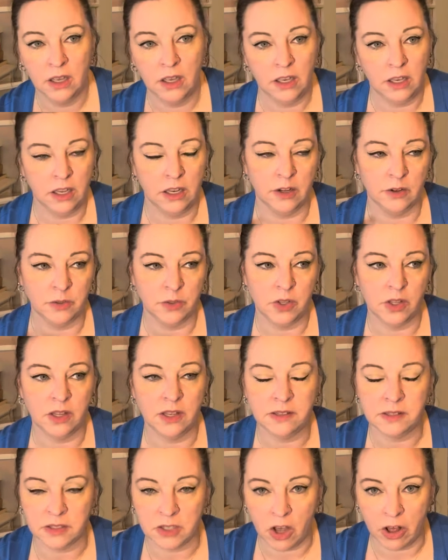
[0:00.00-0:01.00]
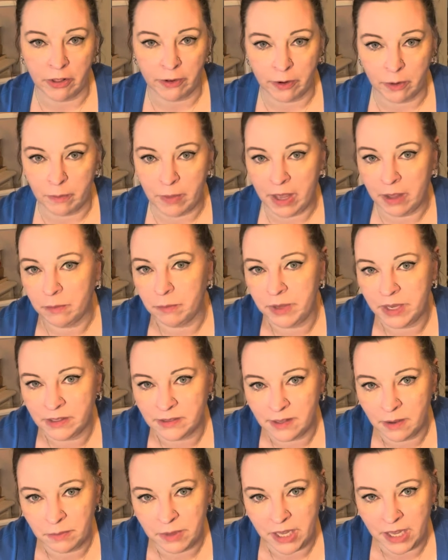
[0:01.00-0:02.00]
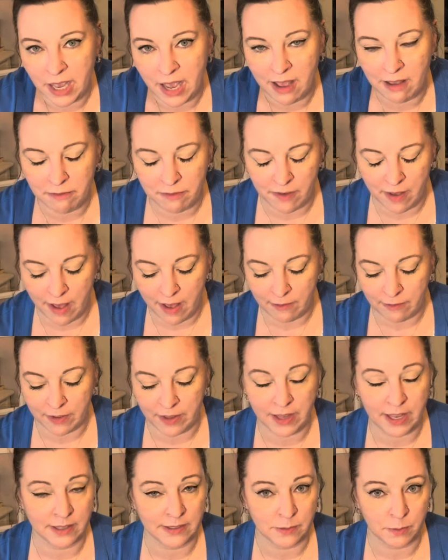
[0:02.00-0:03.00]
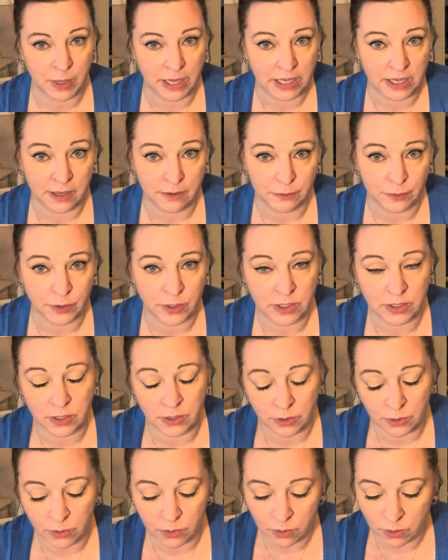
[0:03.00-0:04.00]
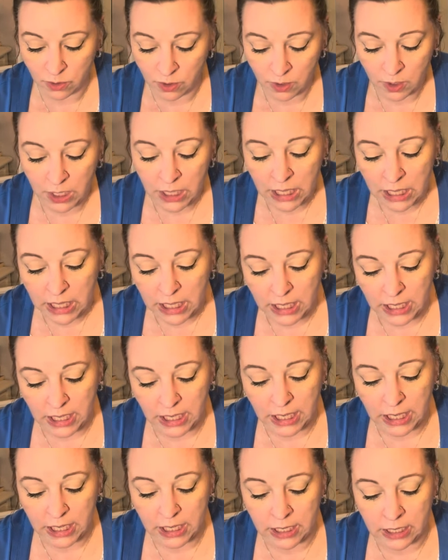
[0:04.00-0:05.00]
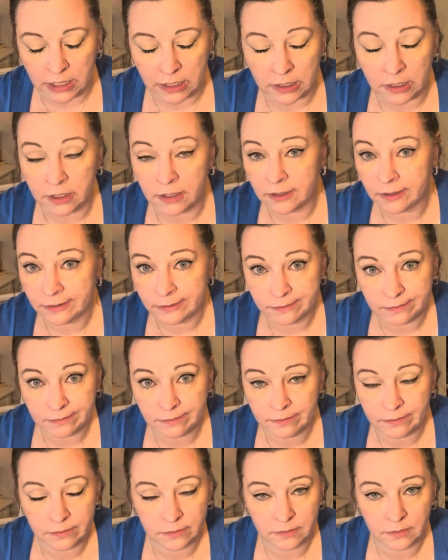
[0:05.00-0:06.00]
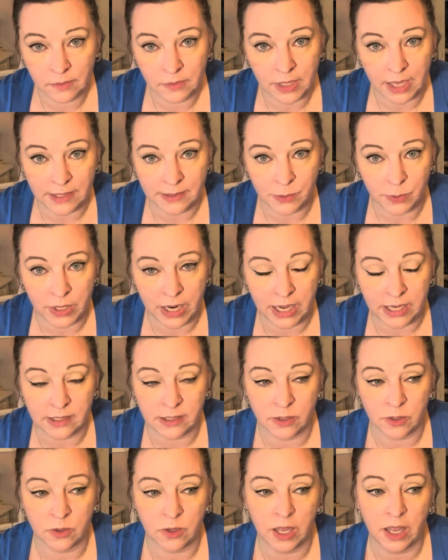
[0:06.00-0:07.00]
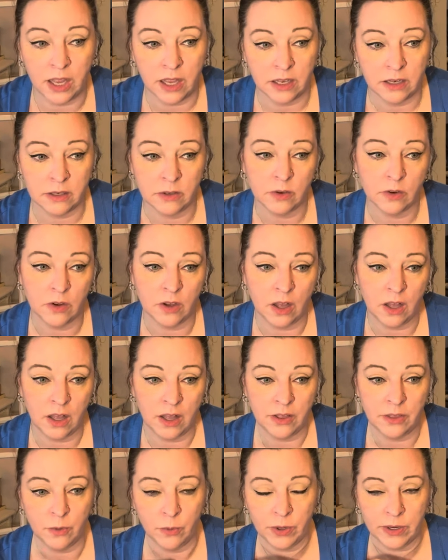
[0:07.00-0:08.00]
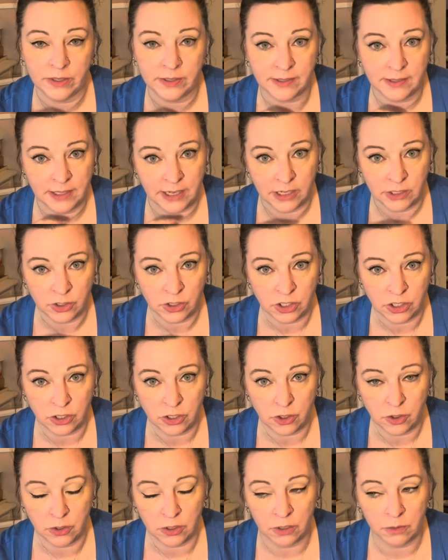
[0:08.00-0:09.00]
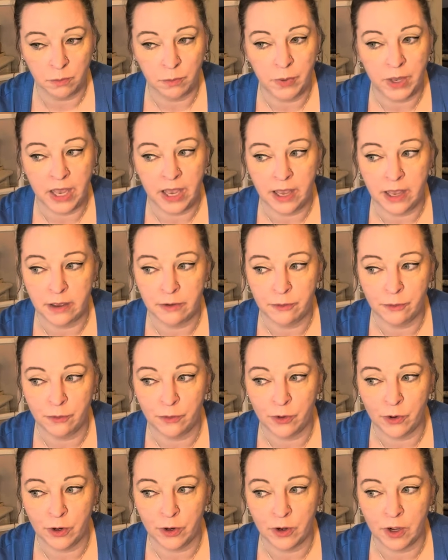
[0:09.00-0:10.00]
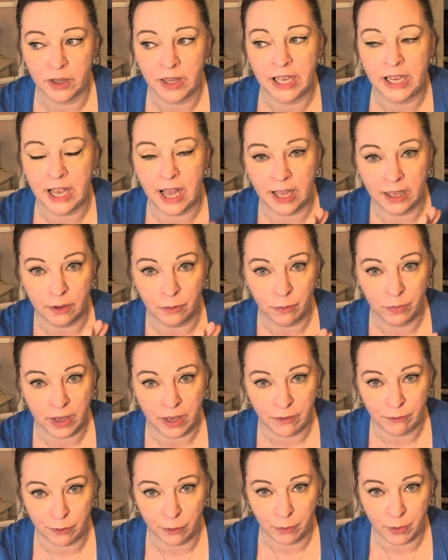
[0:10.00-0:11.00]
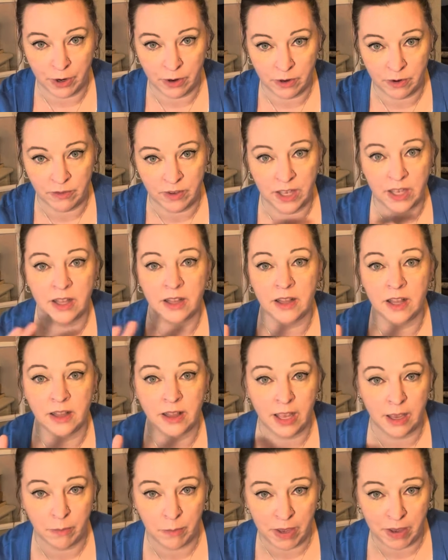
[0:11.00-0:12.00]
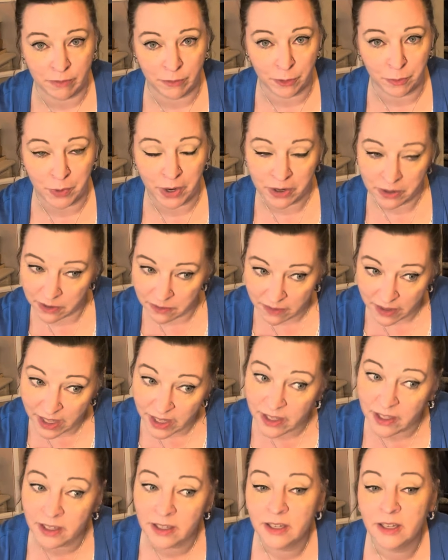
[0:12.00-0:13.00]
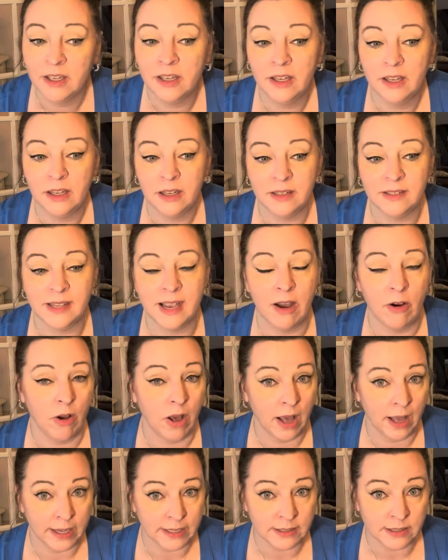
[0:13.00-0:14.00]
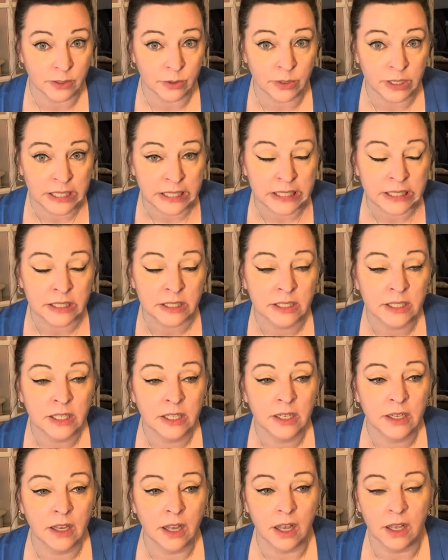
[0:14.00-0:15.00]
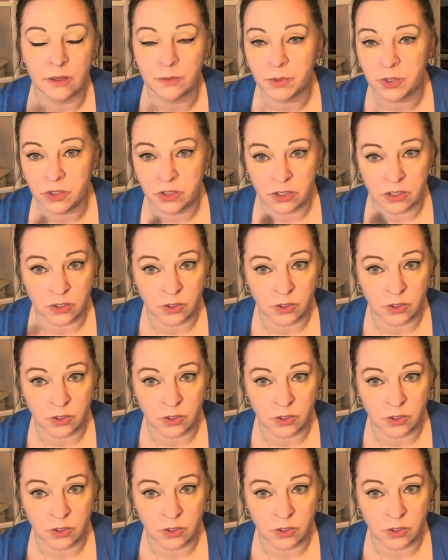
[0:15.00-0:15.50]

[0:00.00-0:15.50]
you know, to this dollar amount, pick something half off and that's my gift to you. And that's what I do. And on the workstation, you can pay for, like I can pay for part of it and then they pay for part of it is how I do it. Um, so you can